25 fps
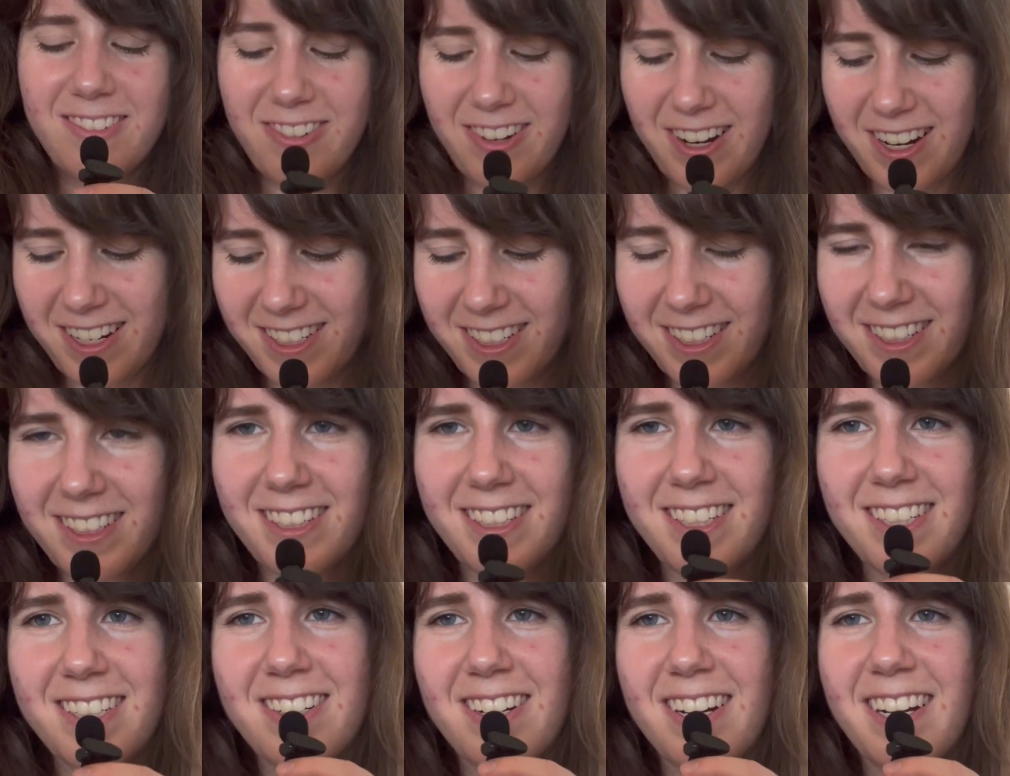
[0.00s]

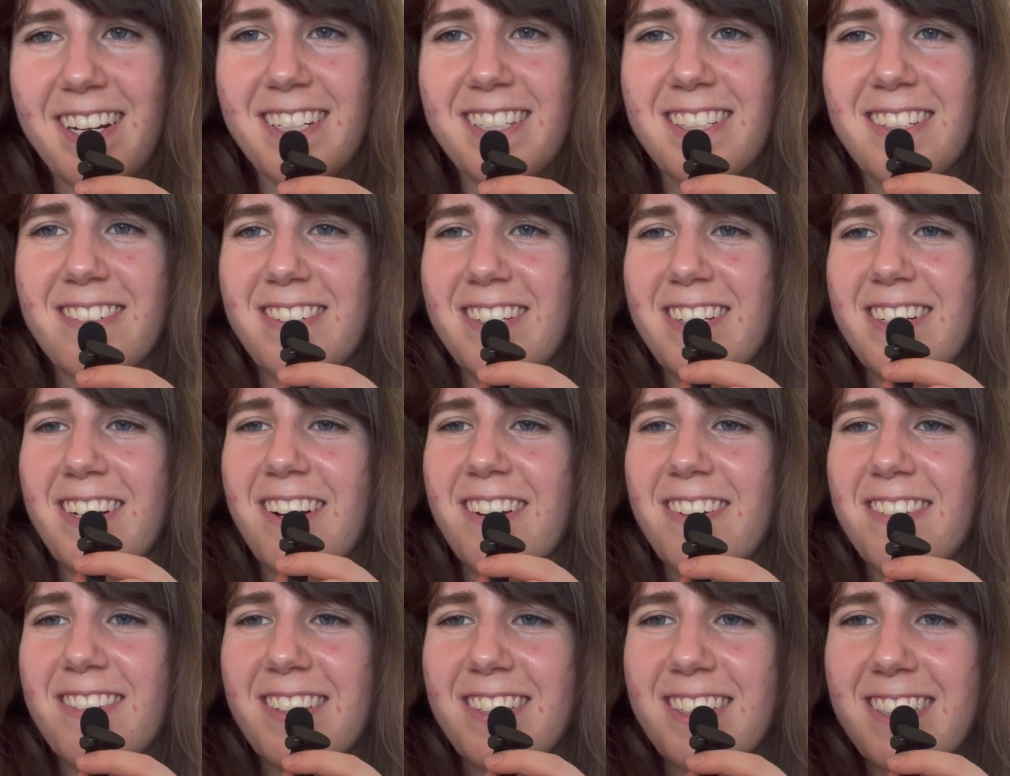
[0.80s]
frantically trying to read
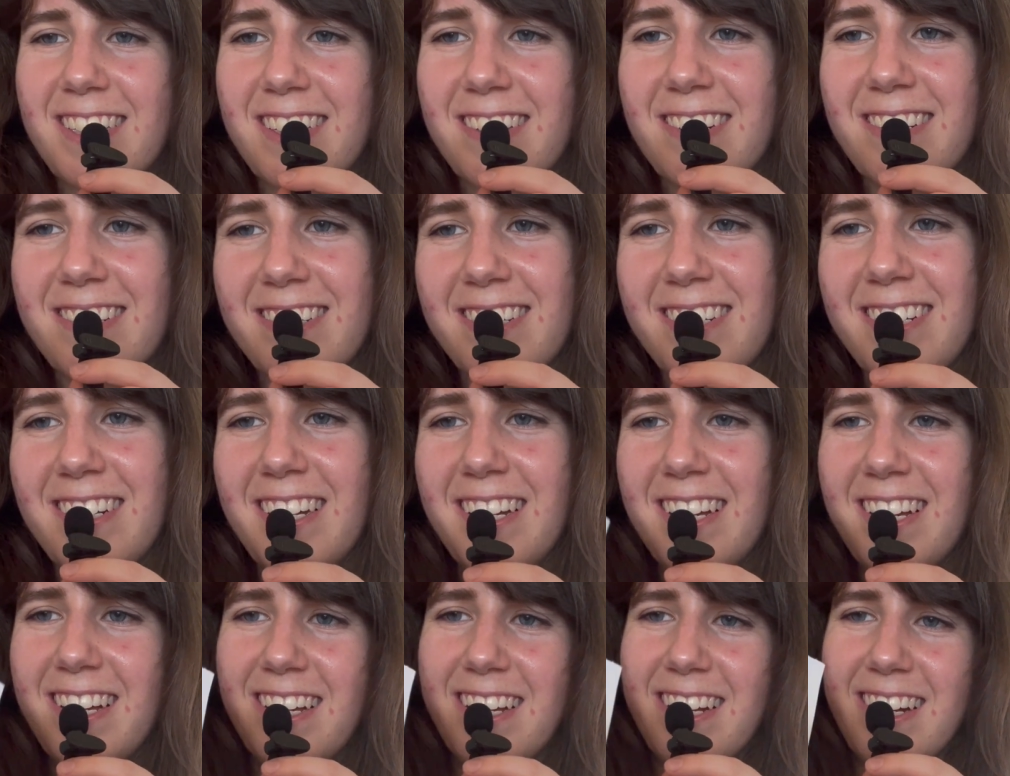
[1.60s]
off this little
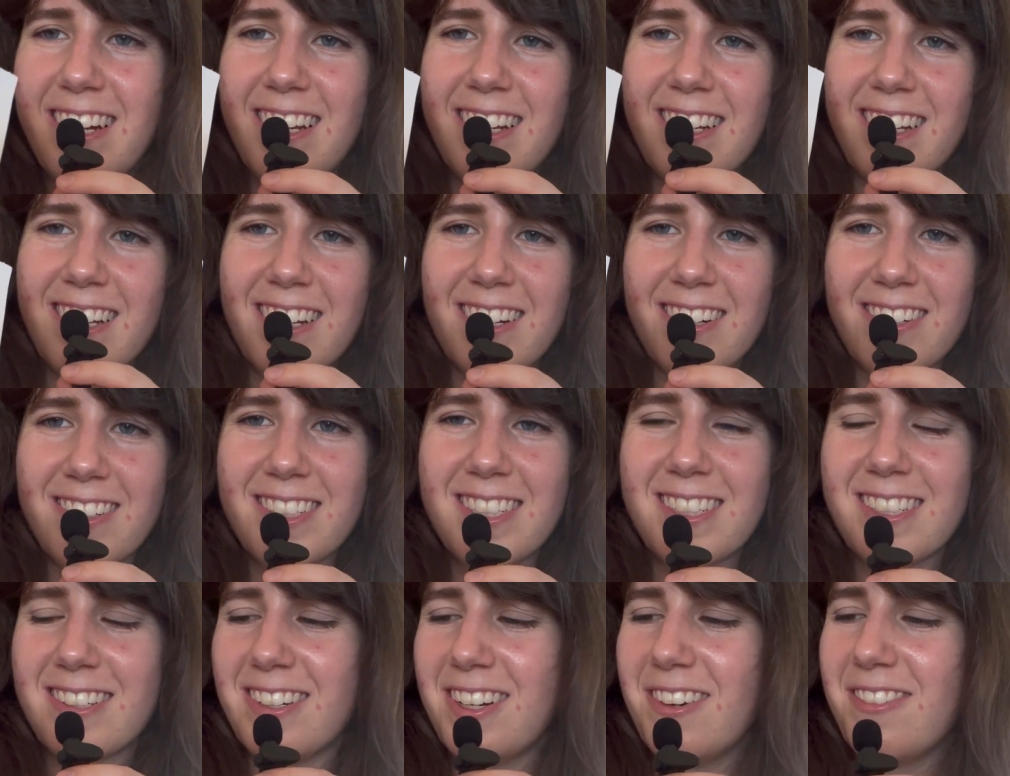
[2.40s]

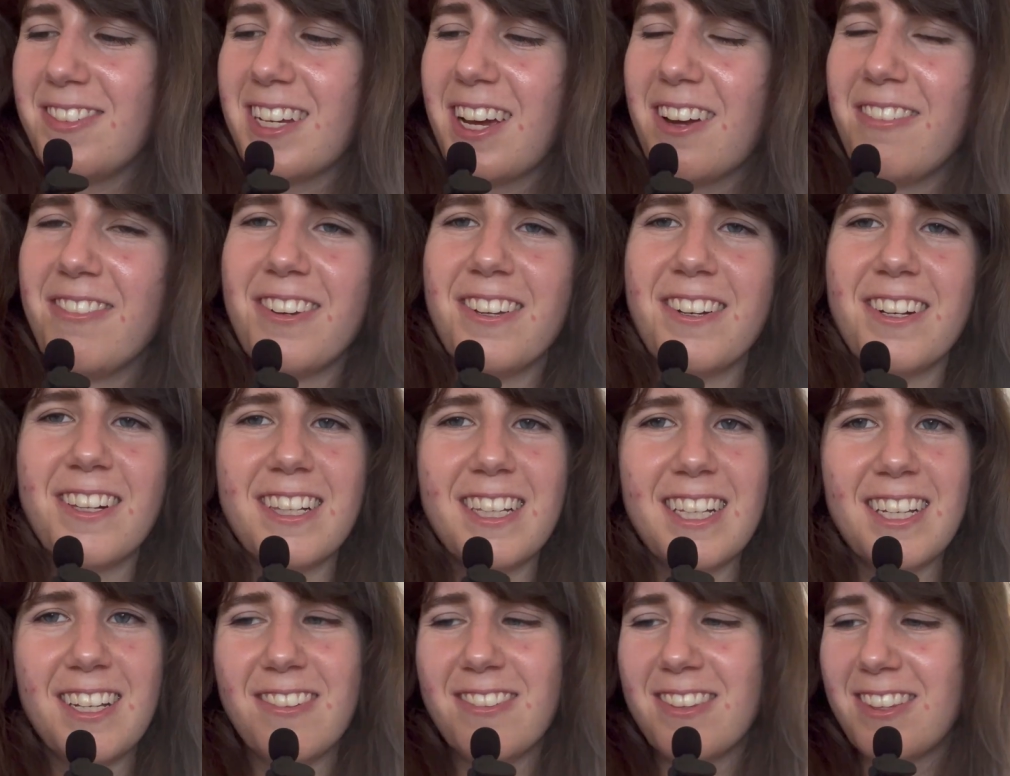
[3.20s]
script. I'm
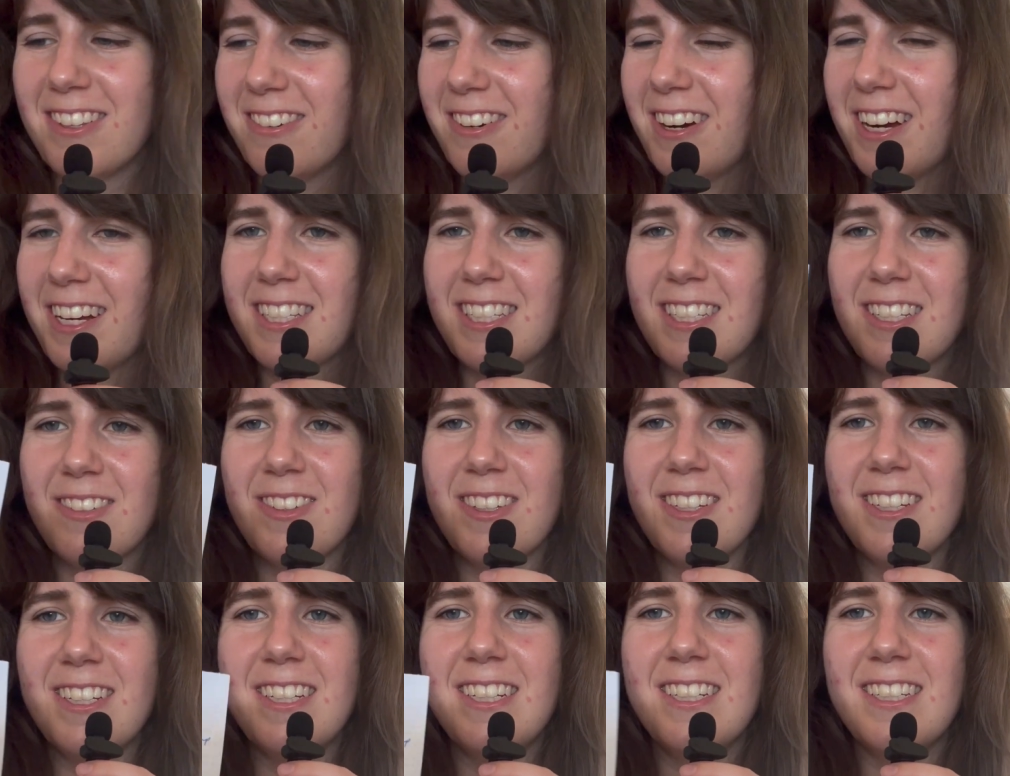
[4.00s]
going to leave the
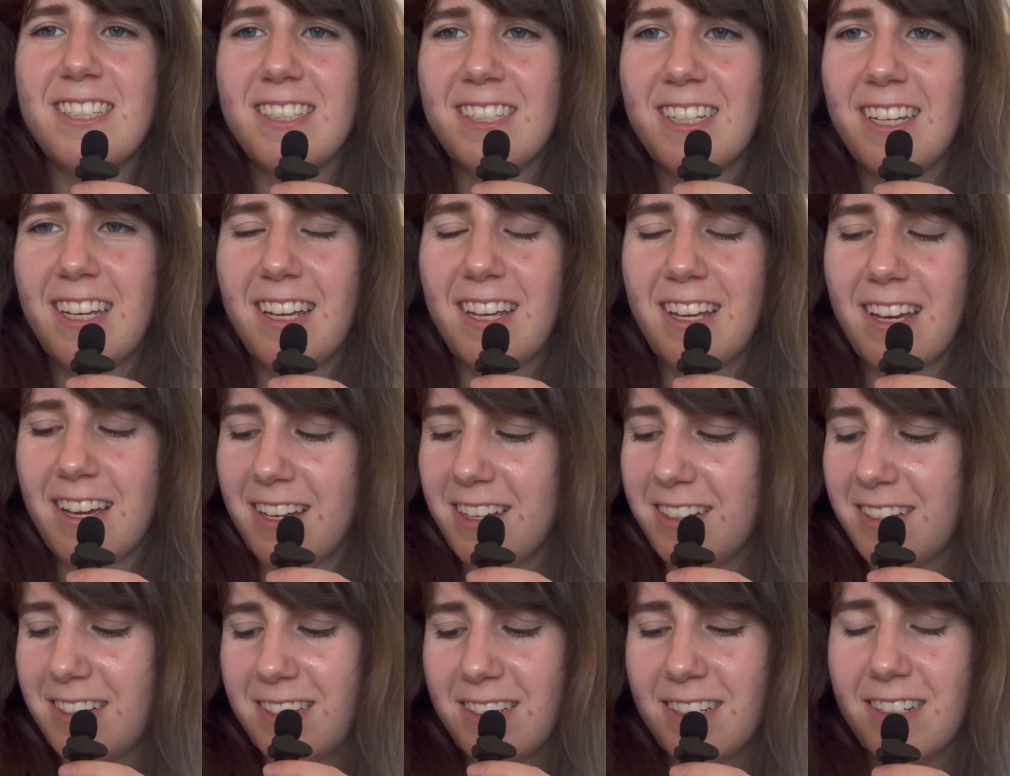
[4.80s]
recipes
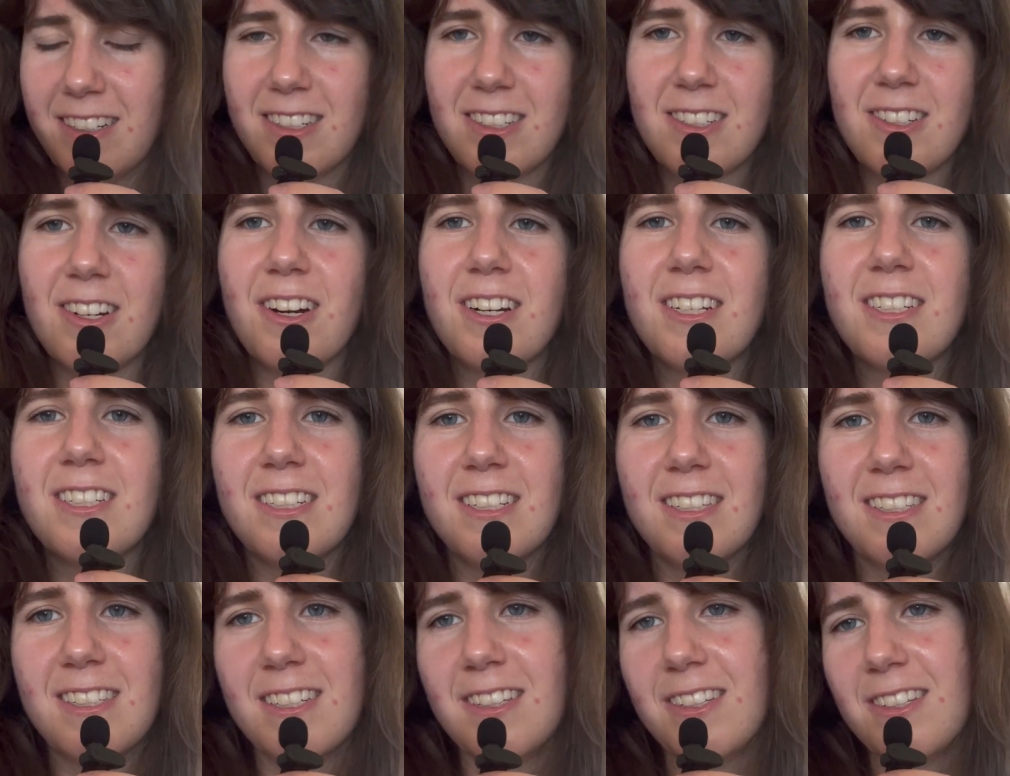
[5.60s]

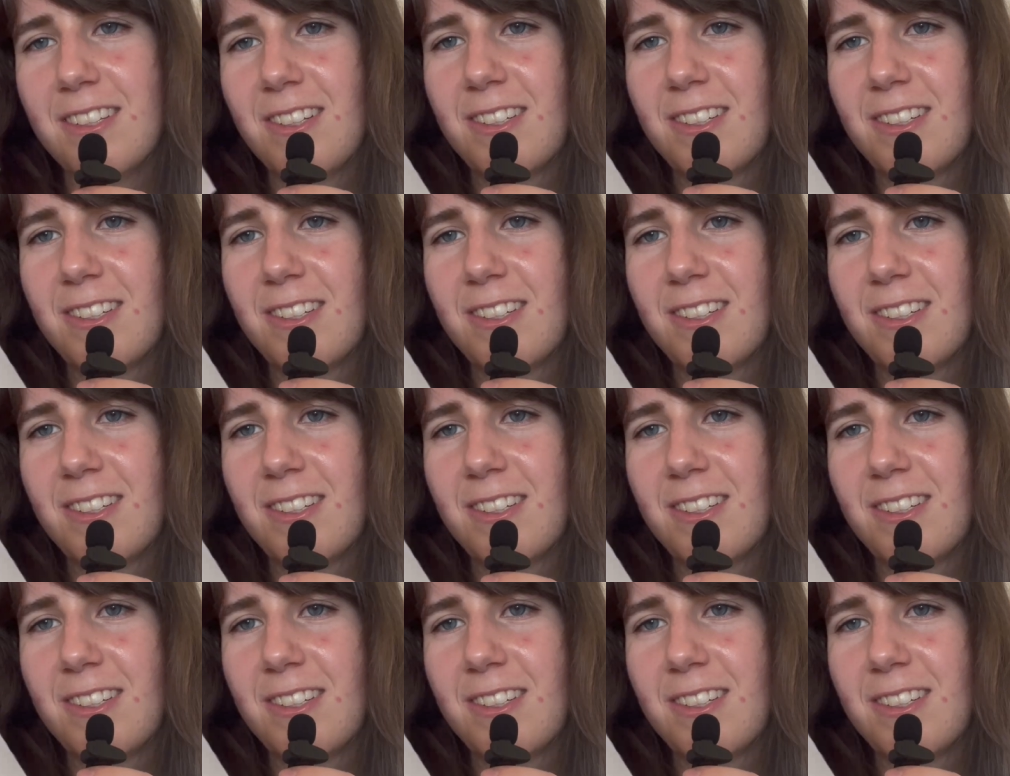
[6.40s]
instructions in the